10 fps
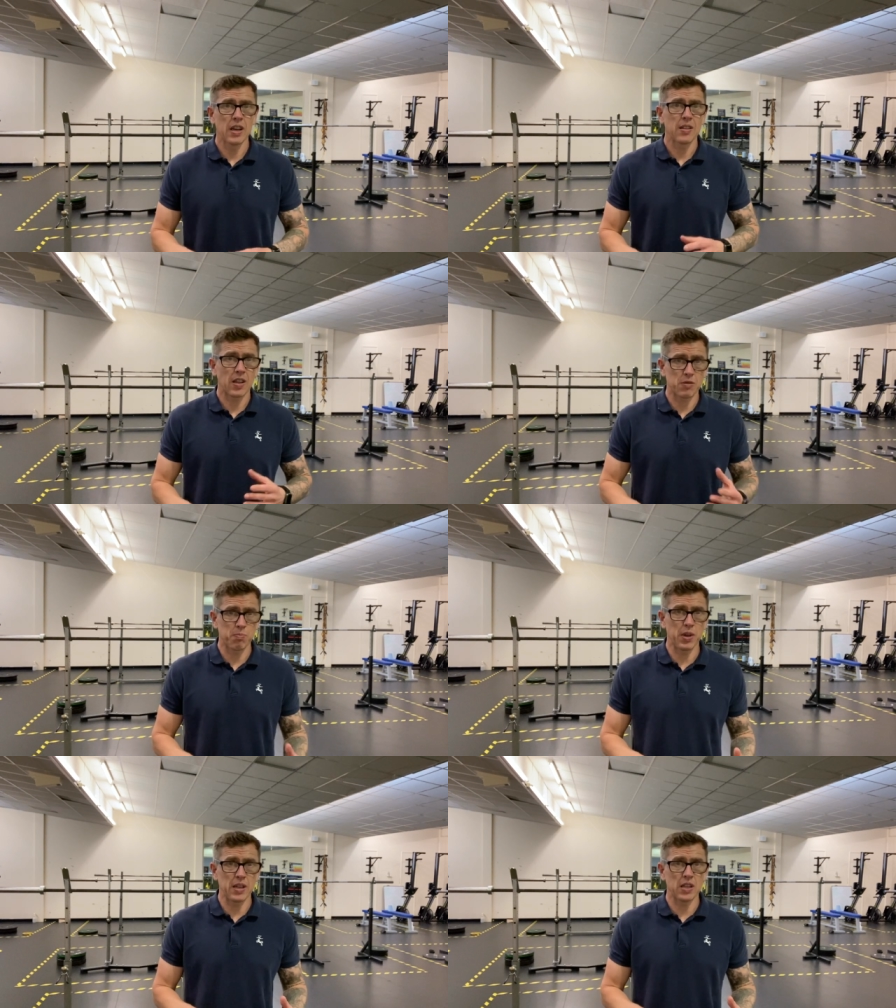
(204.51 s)
that's
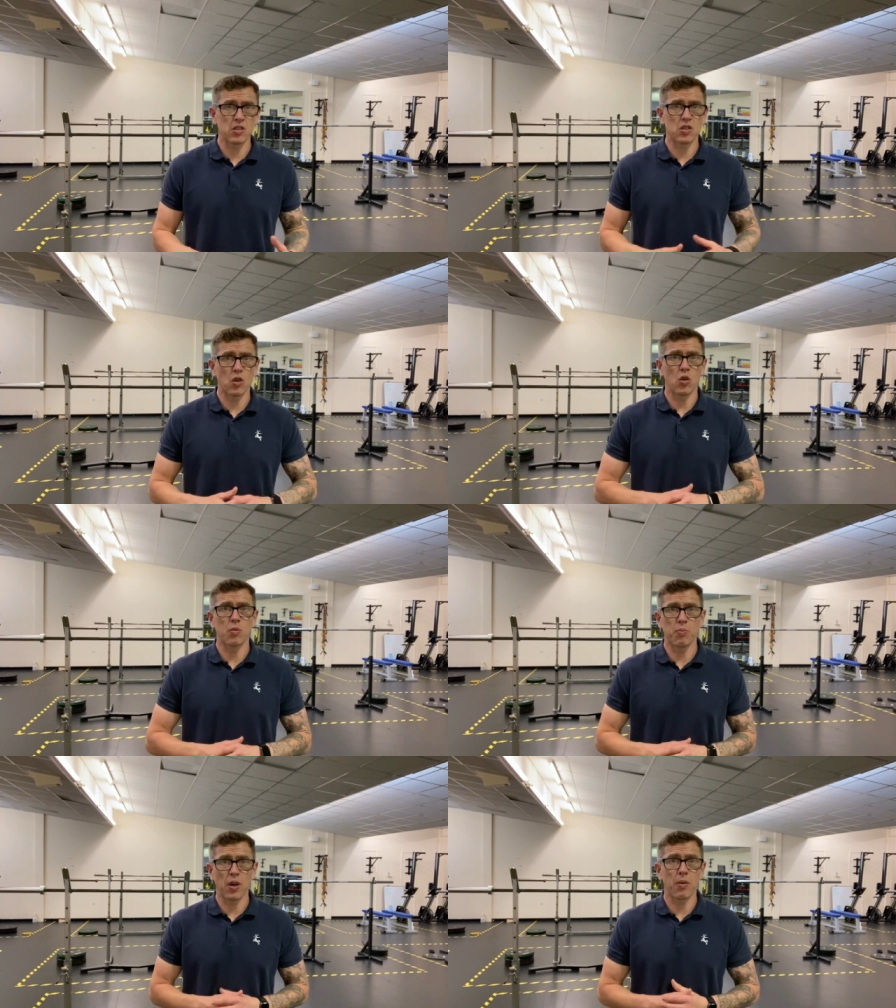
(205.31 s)
been
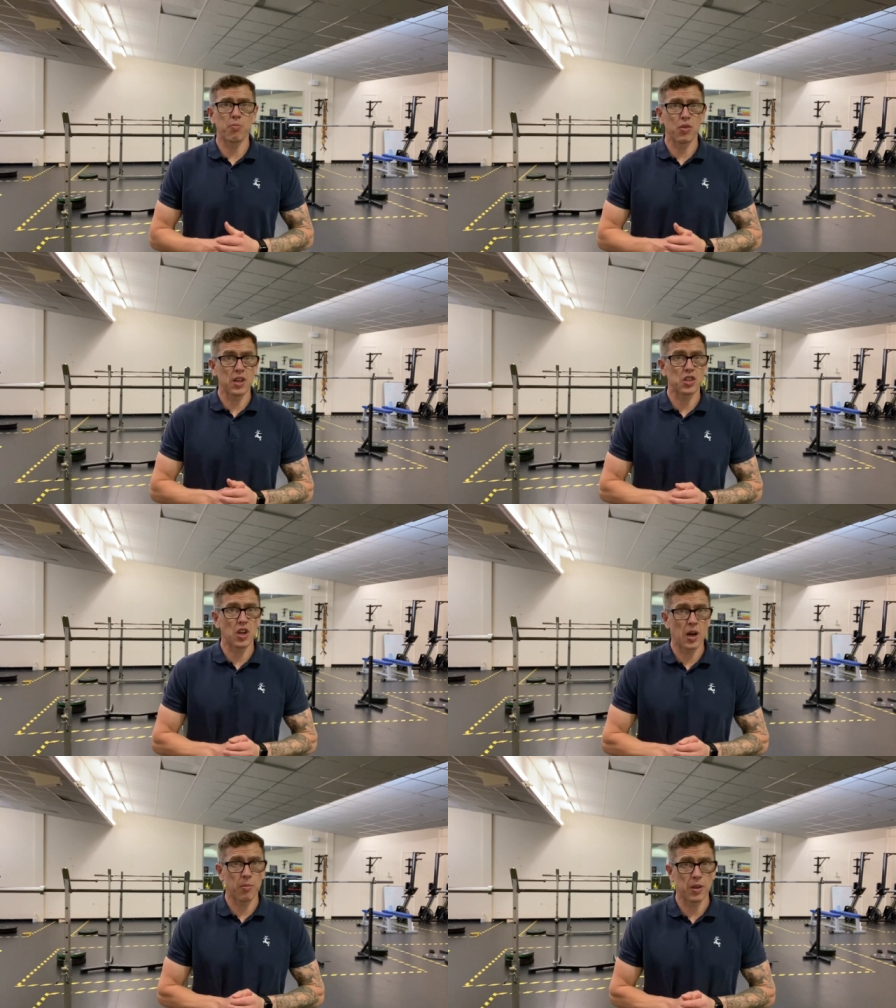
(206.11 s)
installed by the British
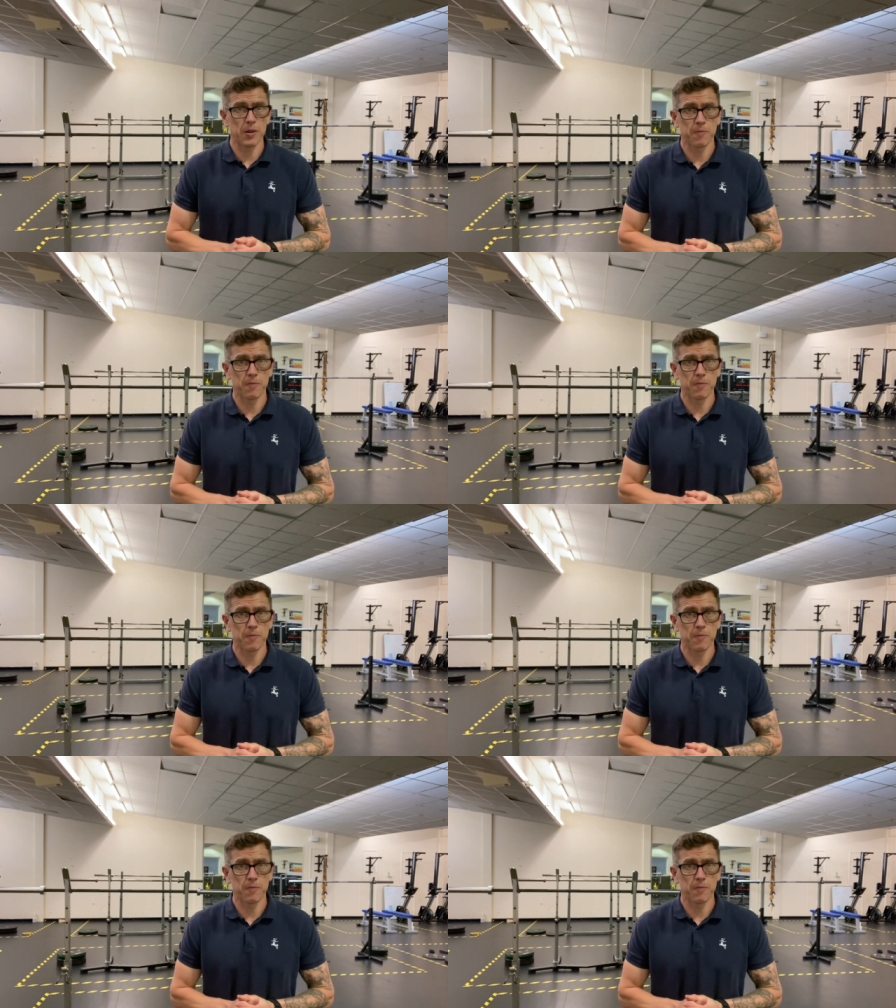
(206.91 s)
Army.